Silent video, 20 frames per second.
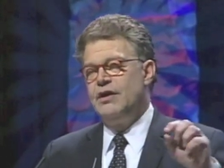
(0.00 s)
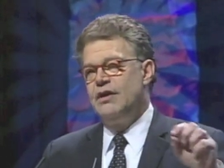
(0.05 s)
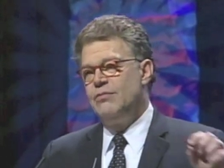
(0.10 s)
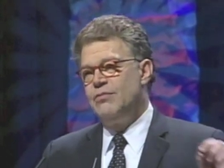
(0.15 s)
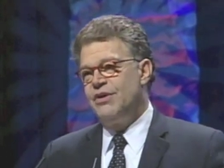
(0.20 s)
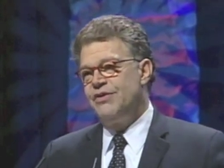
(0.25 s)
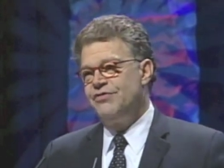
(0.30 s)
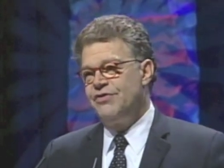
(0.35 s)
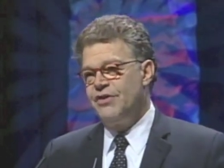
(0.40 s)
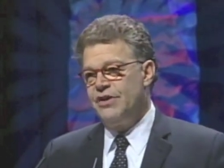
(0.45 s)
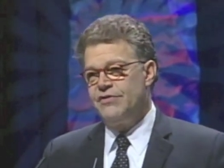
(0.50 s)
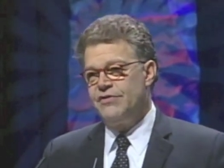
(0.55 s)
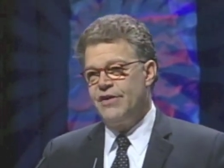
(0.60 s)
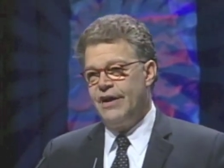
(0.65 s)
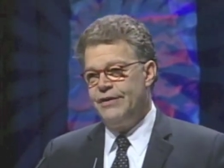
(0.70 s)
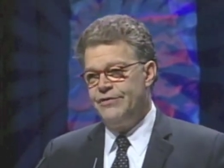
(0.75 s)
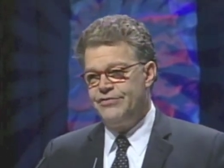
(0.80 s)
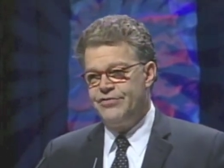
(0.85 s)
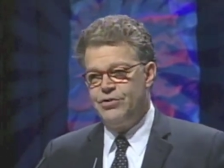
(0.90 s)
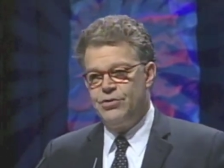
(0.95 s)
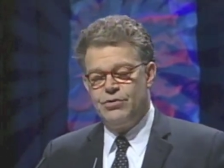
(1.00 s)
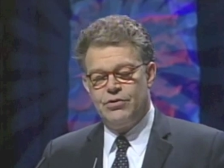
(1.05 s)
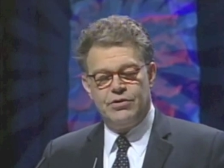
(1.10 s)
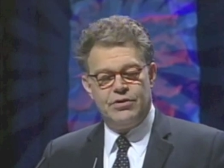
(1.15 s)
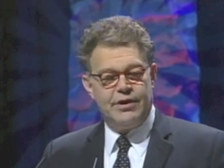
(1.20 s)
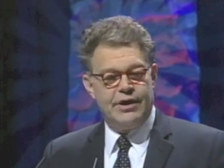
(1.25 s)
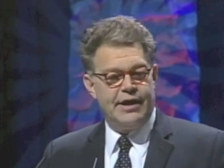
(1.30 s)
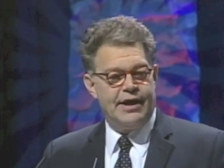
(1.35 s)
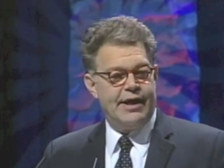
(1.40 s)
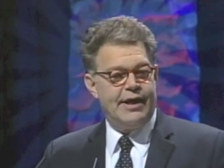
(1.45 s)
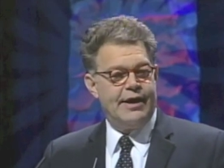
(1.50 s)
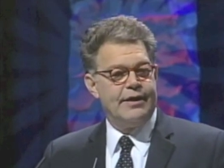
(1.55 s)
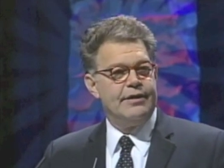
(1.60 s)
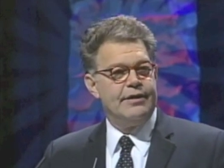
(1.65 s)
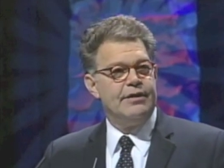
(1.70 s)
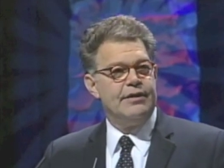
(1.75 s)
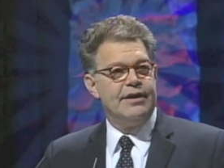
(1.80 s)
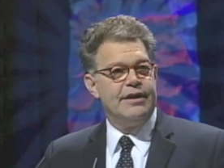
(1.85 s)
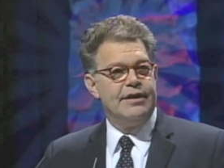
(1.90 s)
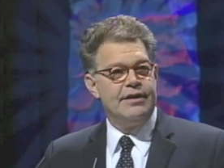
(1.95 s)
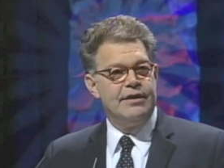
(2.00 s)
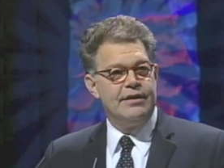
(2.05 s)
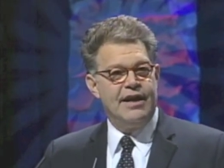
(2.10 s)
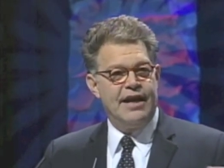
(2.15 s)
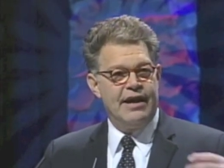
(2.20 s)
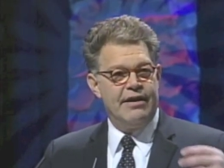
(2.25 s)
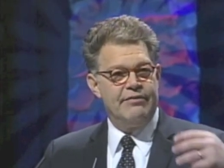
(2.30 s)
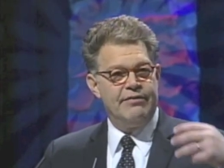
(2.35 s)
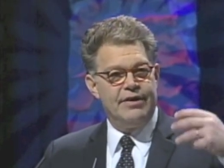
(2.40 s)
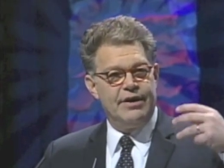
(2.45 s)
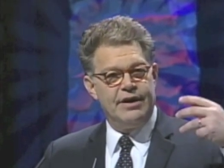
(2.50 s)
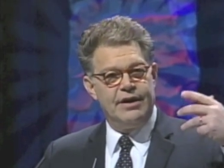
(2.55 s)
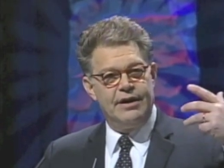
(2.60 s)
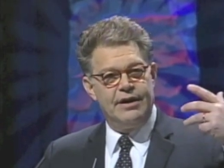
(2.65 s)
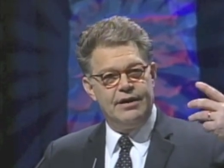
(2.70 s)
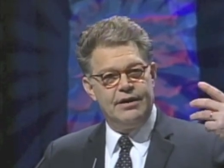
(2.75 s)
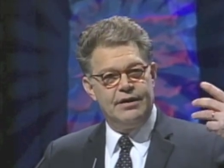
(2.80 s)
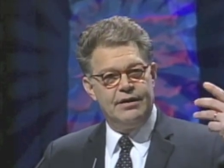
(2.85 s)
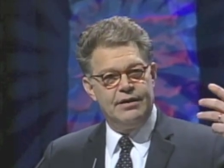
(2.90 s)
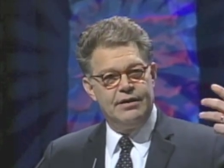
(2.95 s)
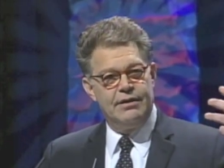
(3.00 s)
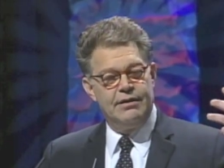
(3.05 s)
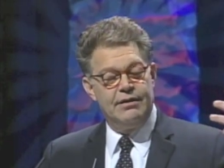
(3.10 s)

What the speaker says: In my son's high school, they didn't have any